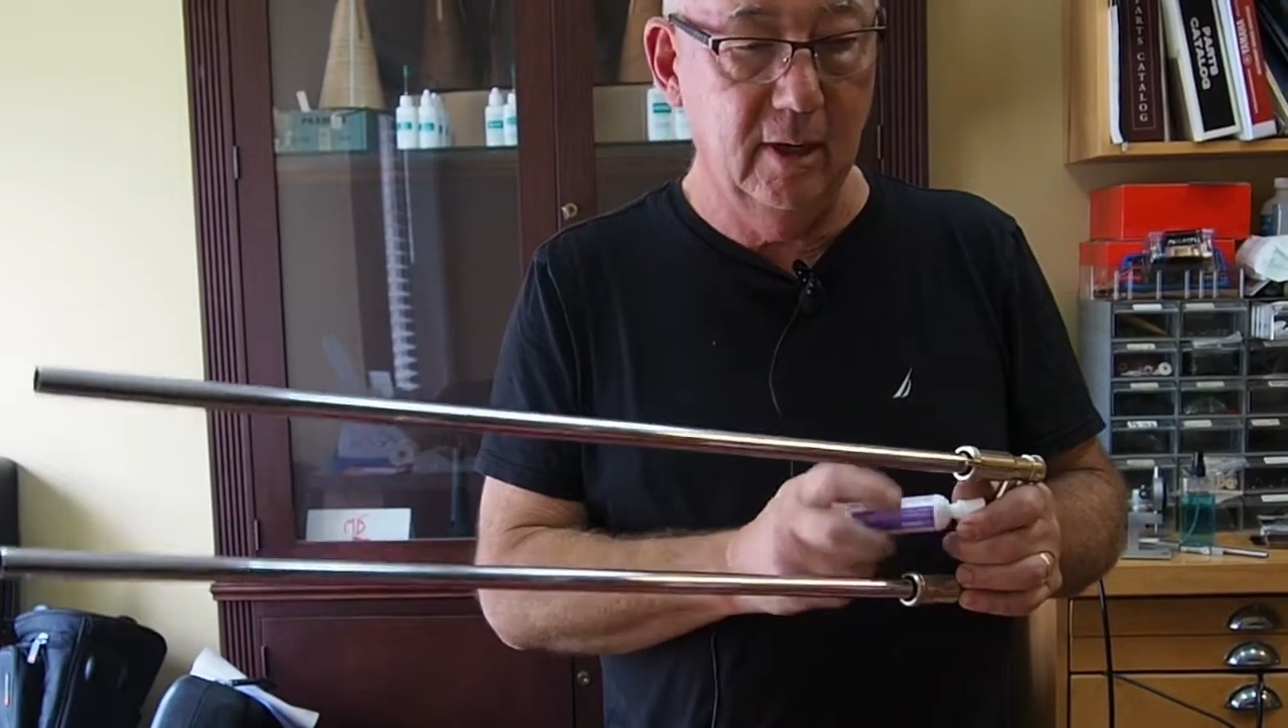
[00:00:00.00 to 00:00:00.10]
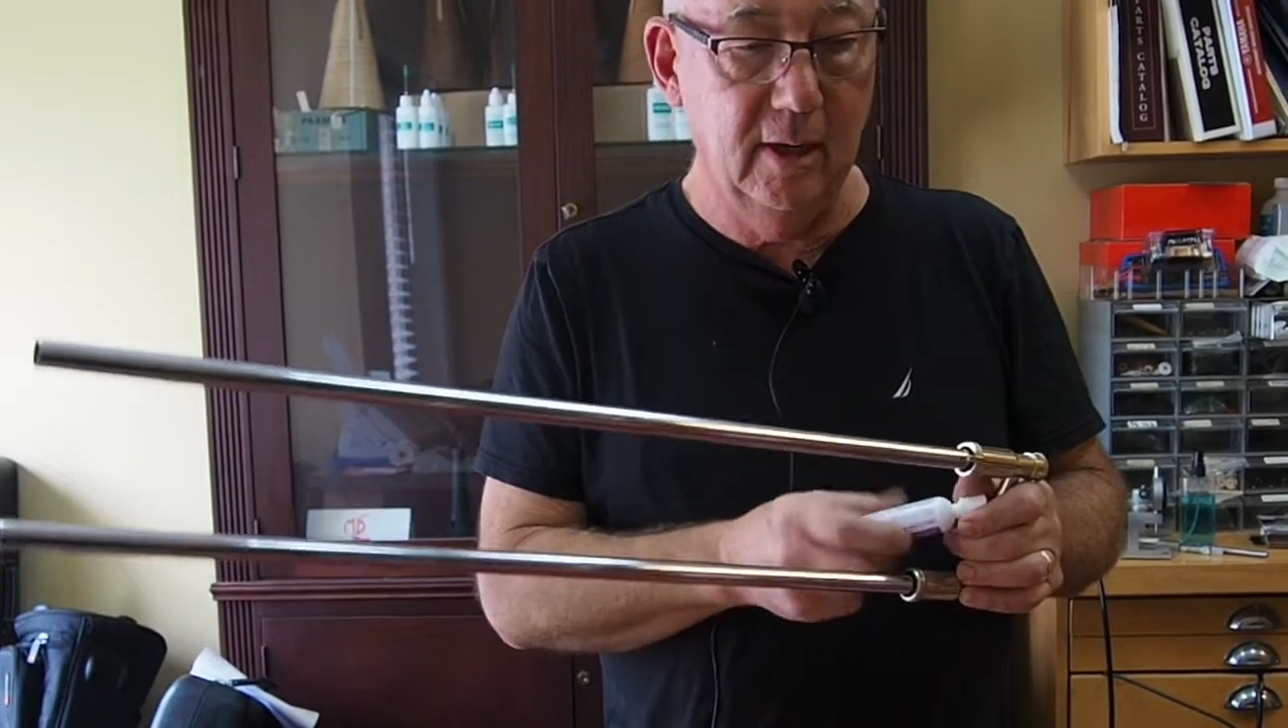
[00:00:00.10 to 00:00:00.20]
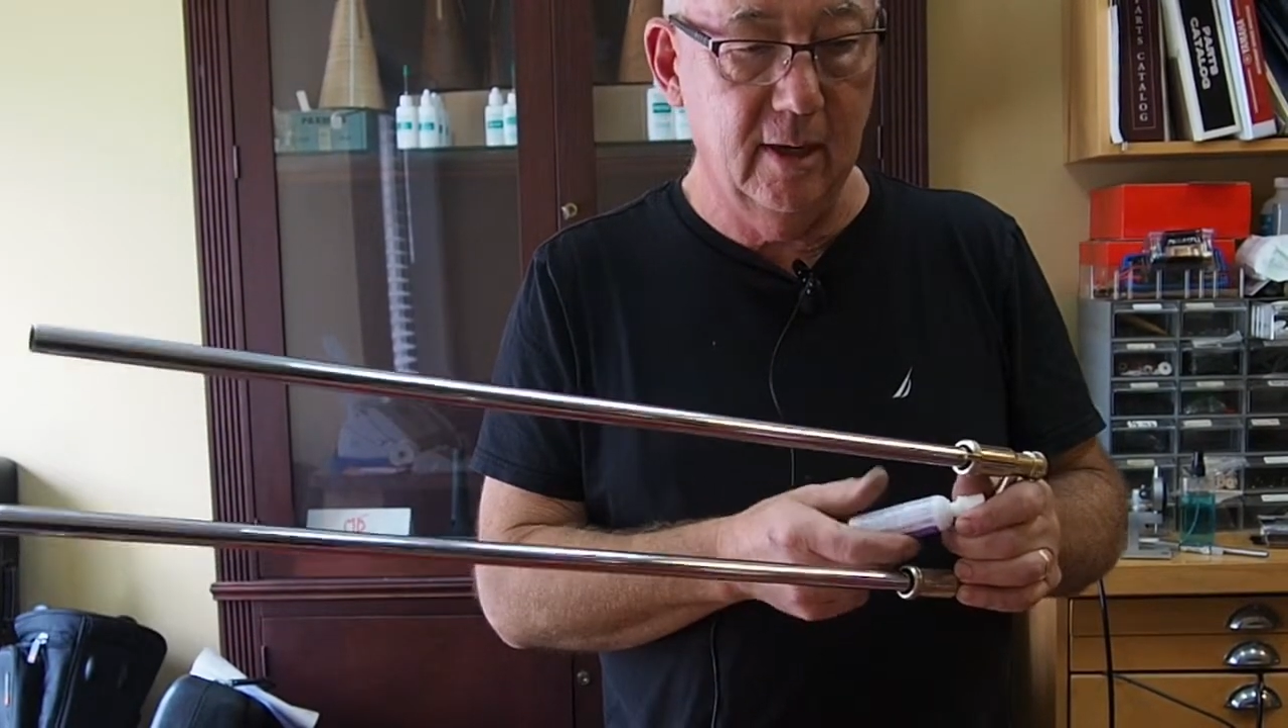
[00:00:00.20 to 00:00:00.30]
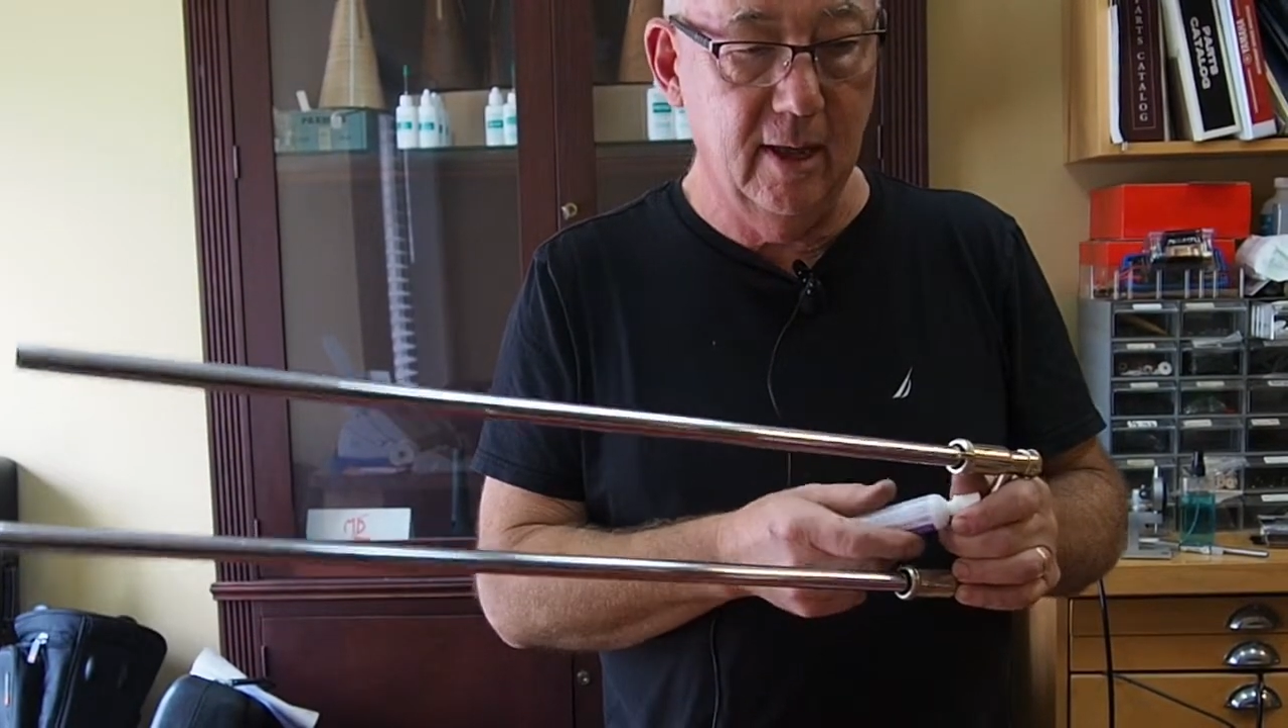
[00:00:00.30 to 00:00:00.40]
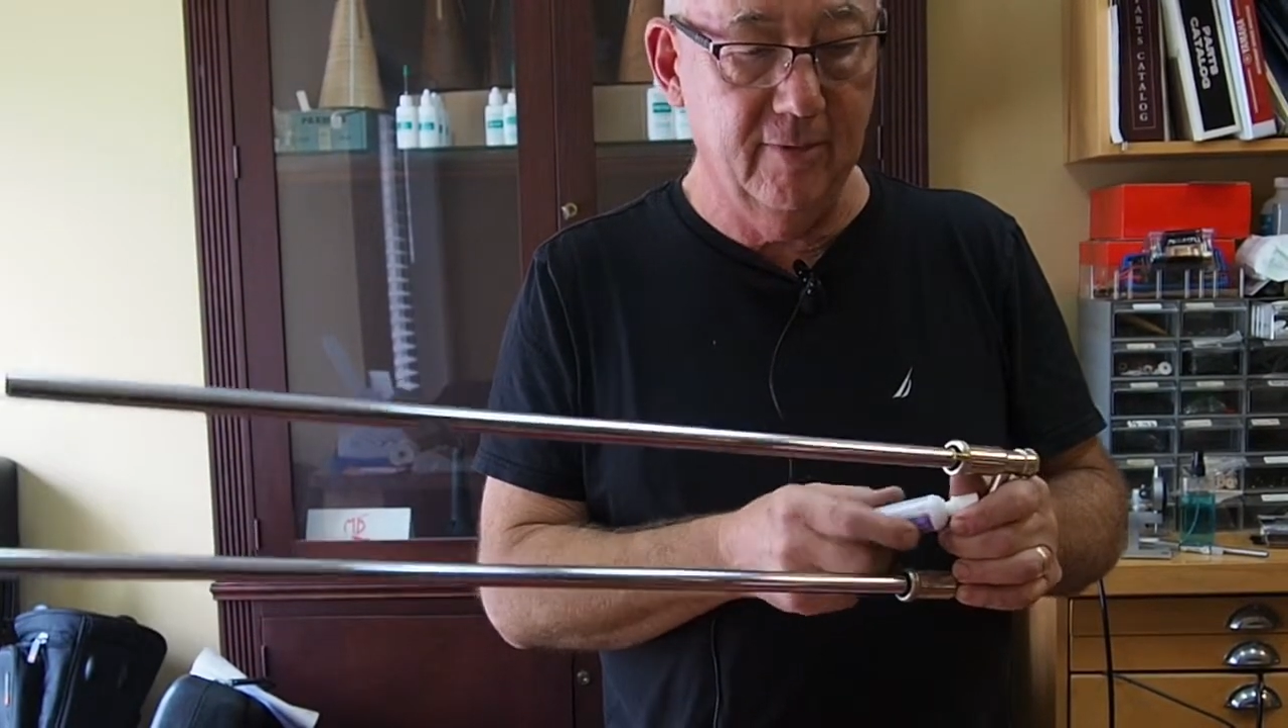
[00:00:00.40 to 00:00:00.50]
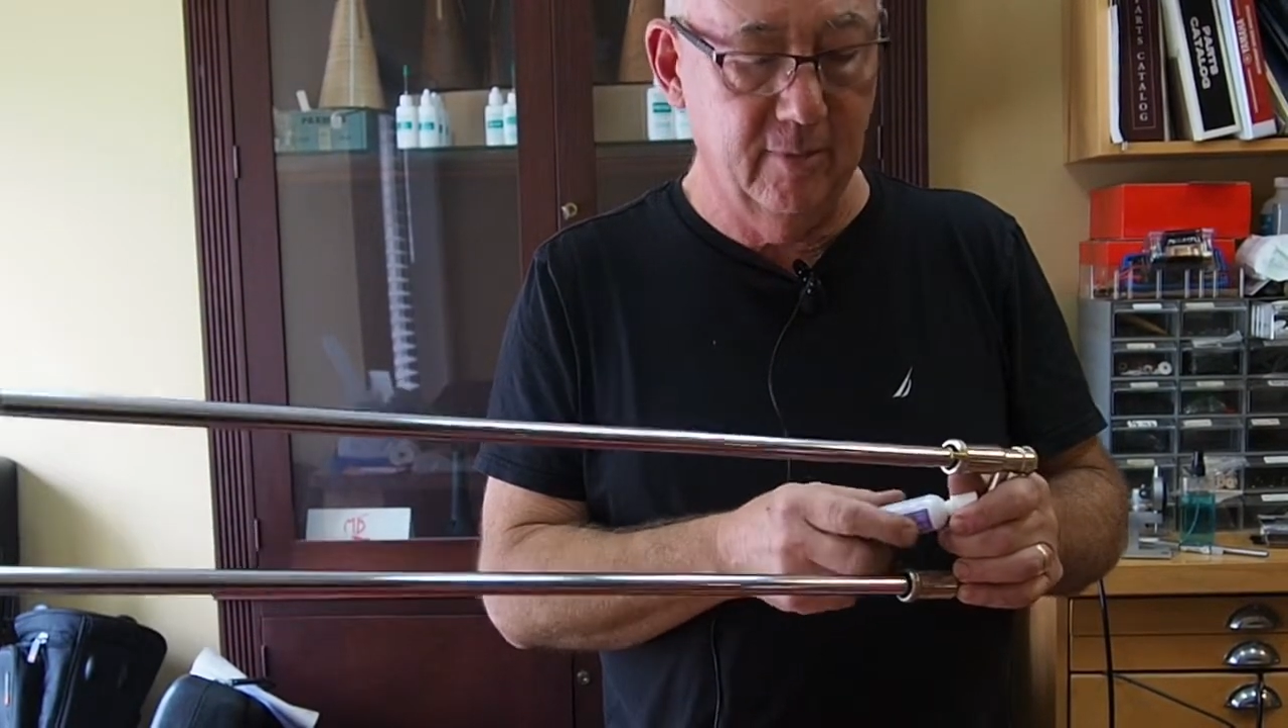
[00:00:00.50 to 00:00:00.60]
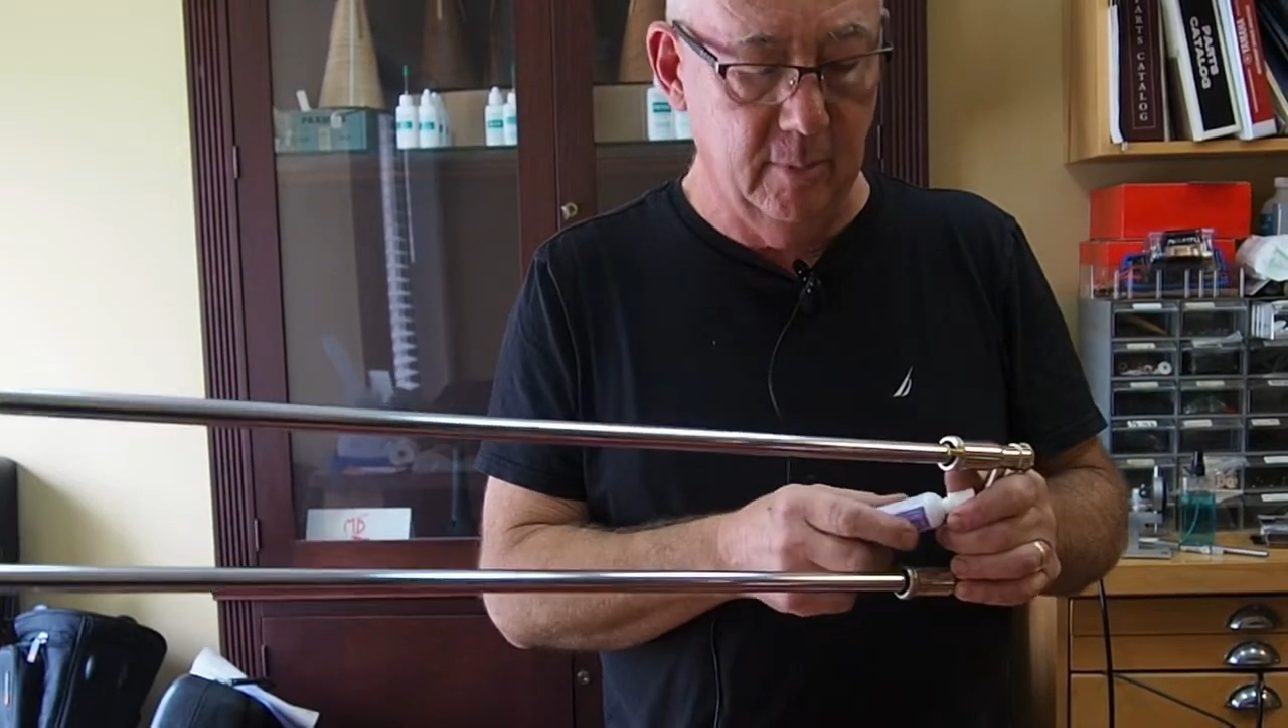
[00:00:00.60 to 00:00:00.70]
need half